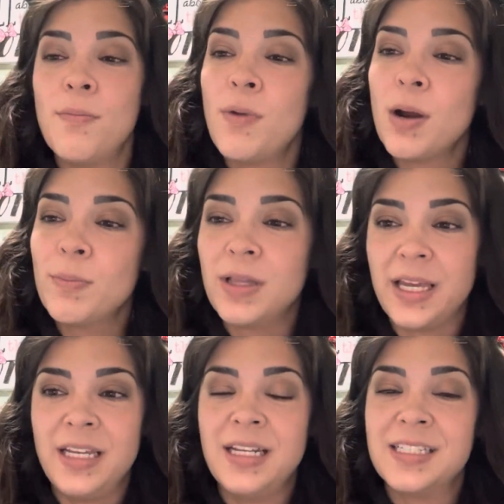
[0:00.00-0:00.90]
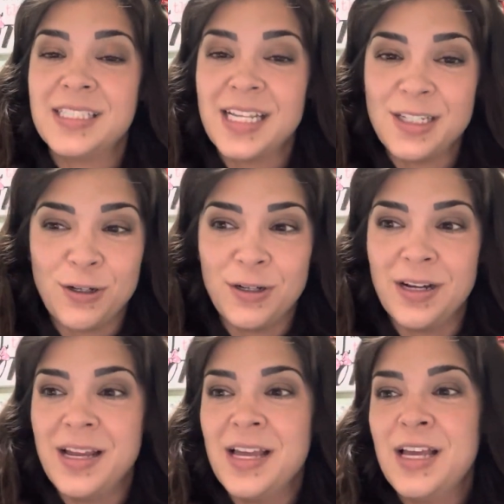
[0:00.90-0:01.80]
marmalade center,
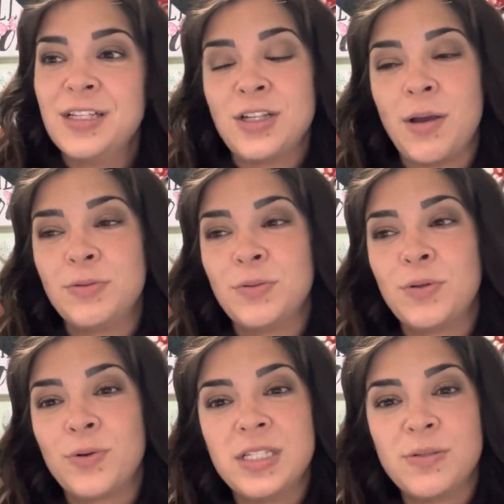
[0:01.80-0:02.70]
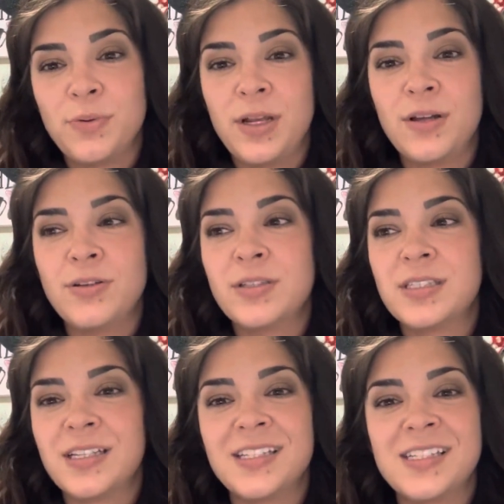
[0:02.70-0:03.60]
topped with green
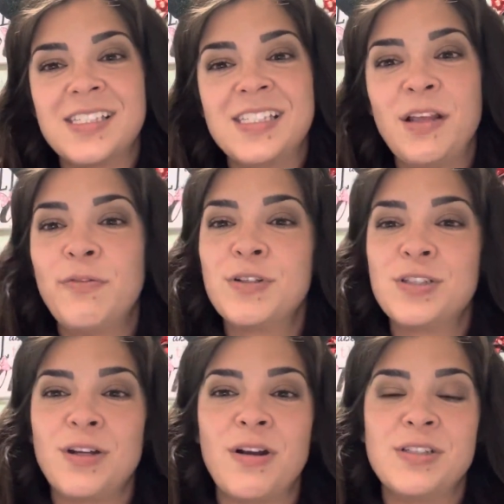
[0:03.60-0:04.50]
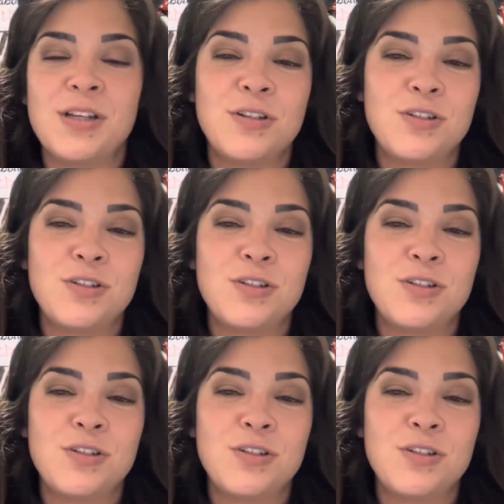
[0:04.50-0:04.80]
sprinkles, silver stars,